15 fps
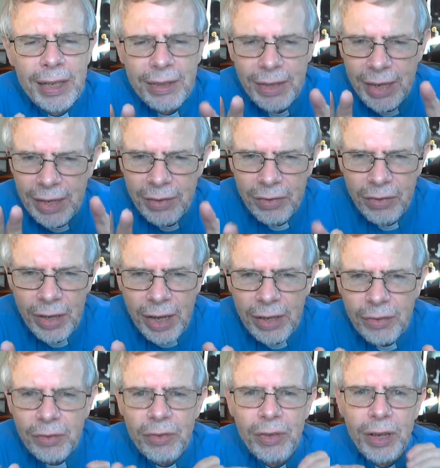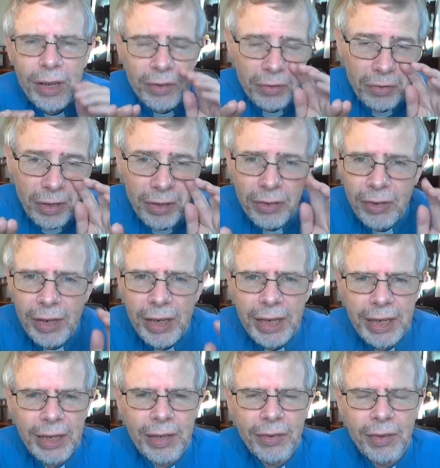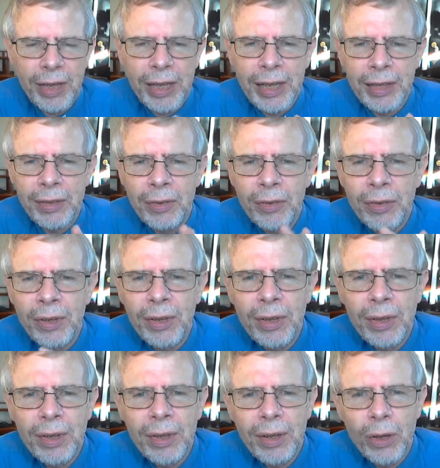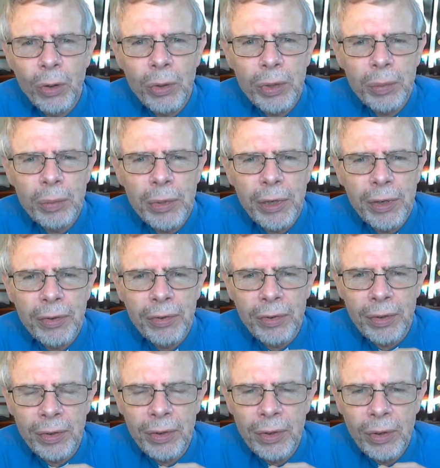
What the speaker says: and does touch, does lay his hands on the person.